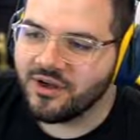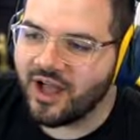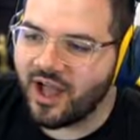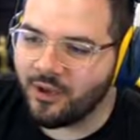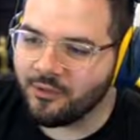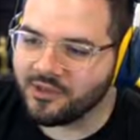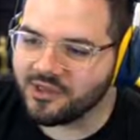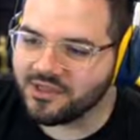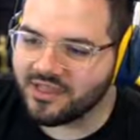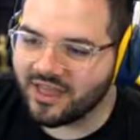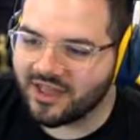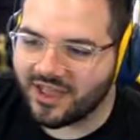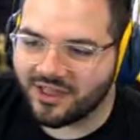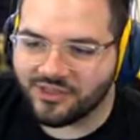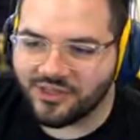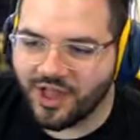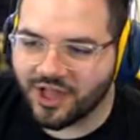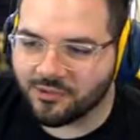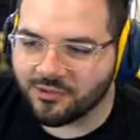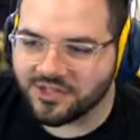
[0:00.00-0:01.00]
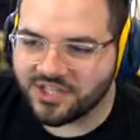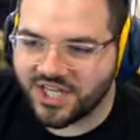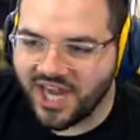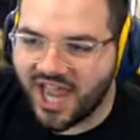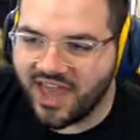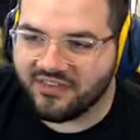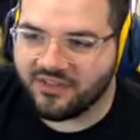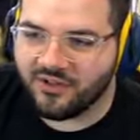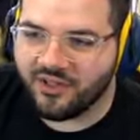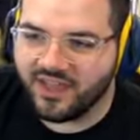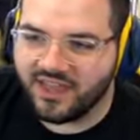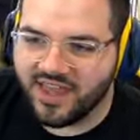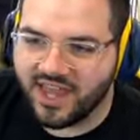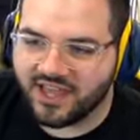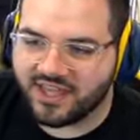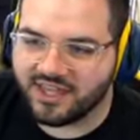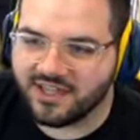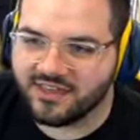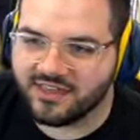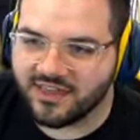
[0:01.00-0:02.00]
I was like, I was talking with chat. And they're like, yeah,
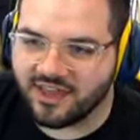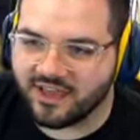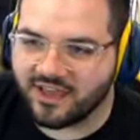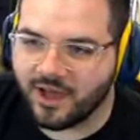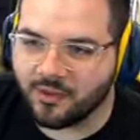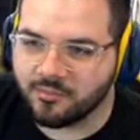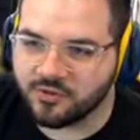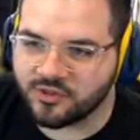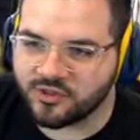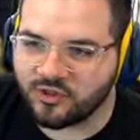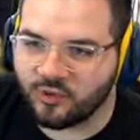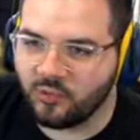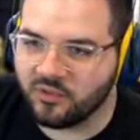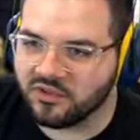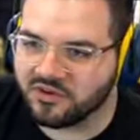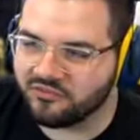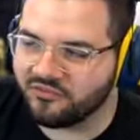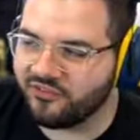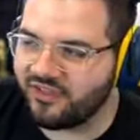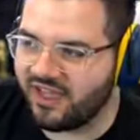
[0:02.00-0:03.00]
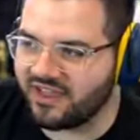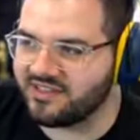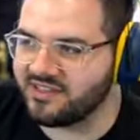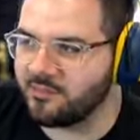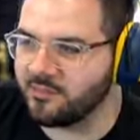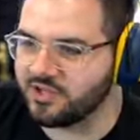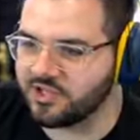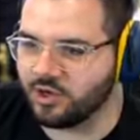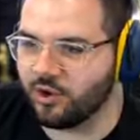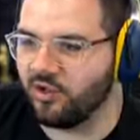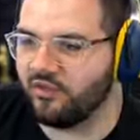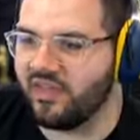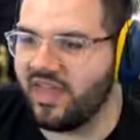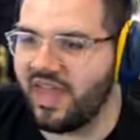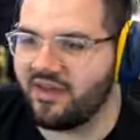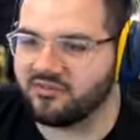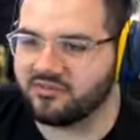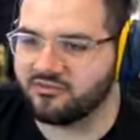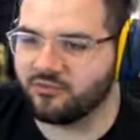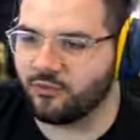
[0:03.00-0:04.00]
kids like come to school and flex how much gold they
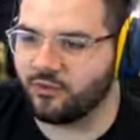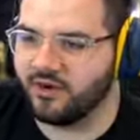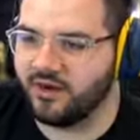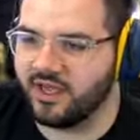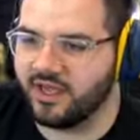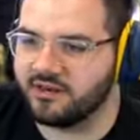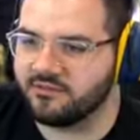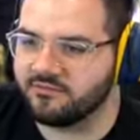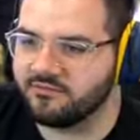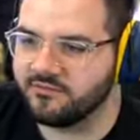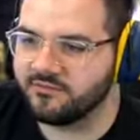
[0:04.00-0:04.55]
have in Fortnite.